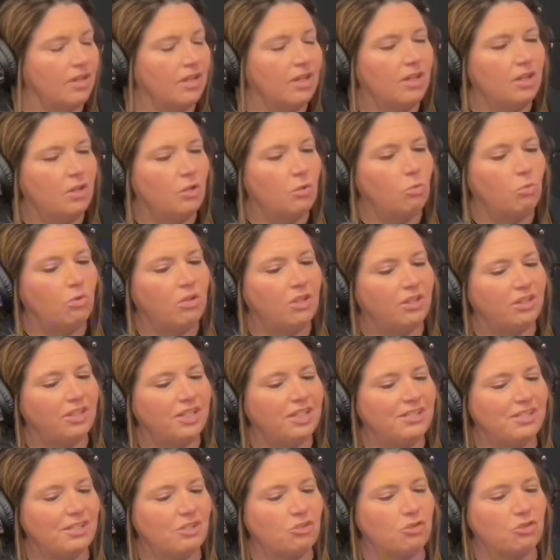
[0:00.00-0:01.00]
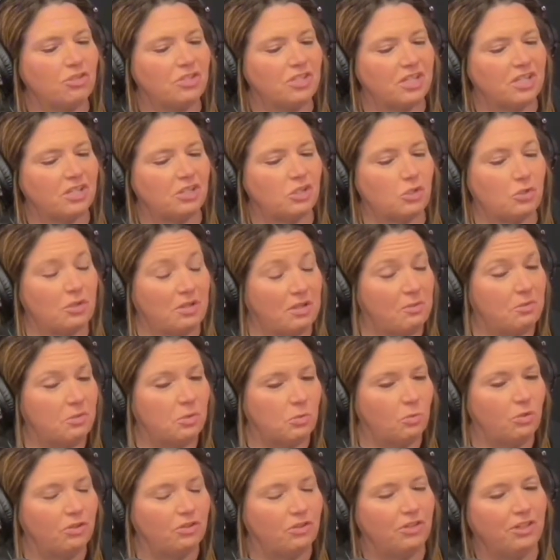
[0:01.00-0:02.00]
Well, it's interesting. So I was
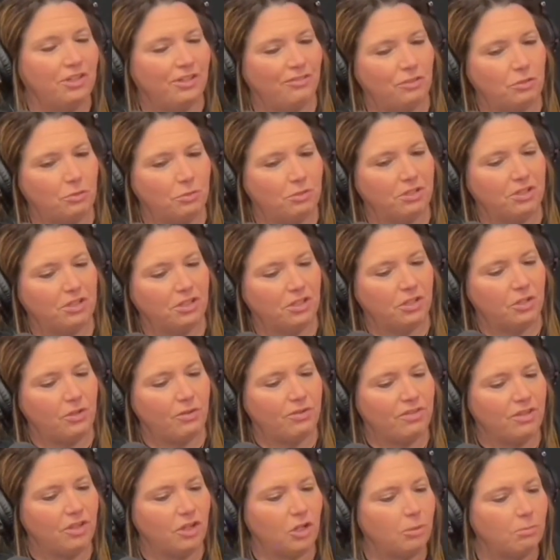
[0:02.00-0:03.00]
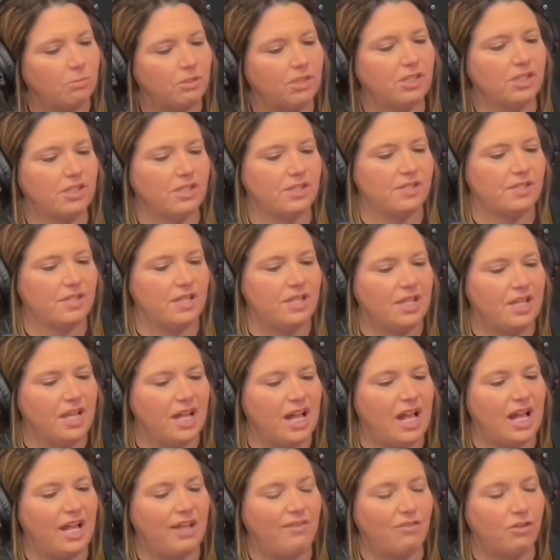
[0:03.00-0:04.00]
wondering if you were going to go there because
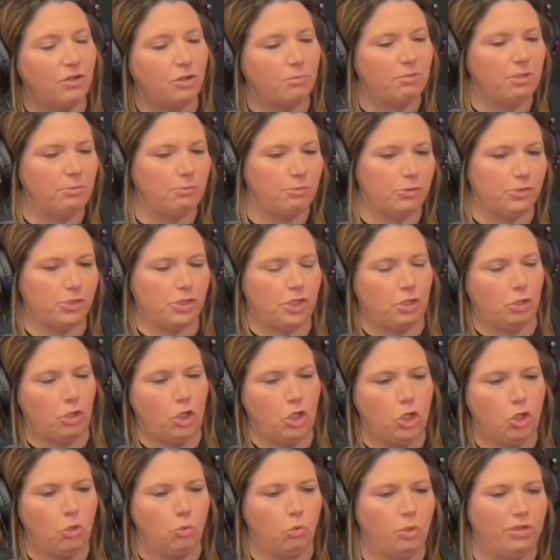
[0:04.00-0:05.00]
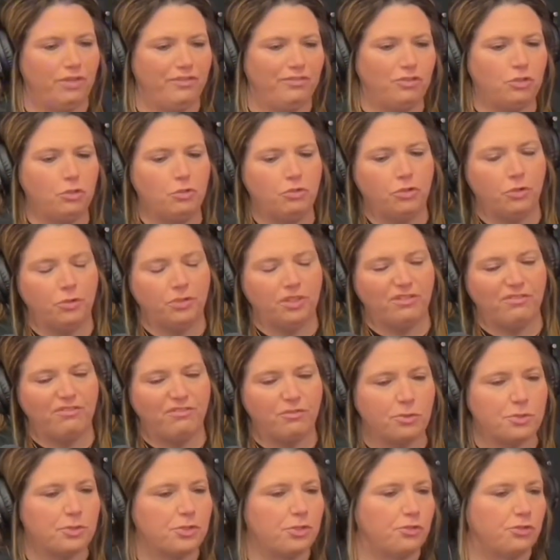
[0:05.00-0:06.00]
I've heard people say, well, if you don't
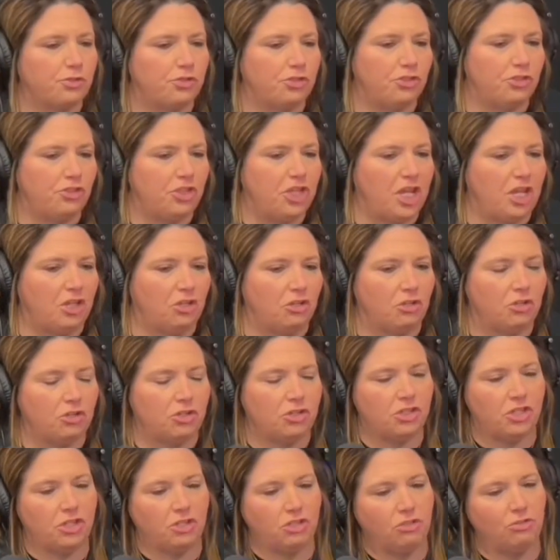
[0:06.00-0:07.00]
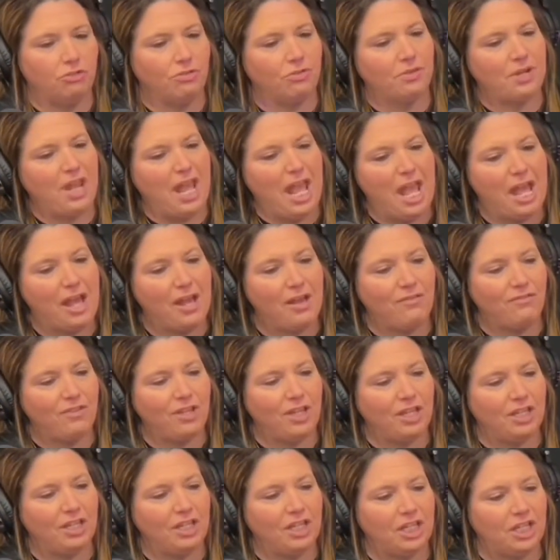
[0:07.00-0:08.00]
enforce your standards, then you don't have
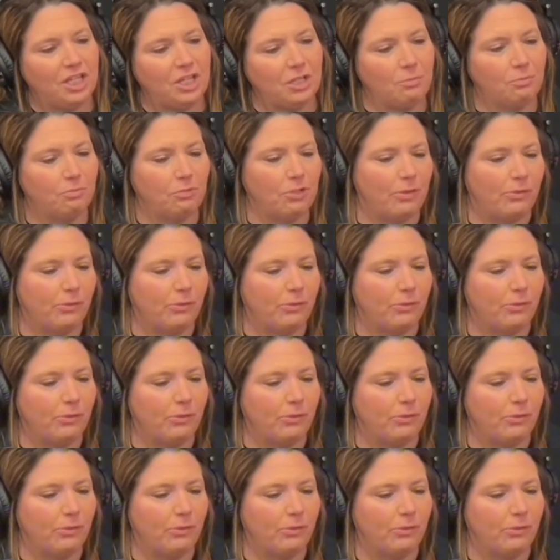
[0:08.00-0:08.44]
any and blah, blah.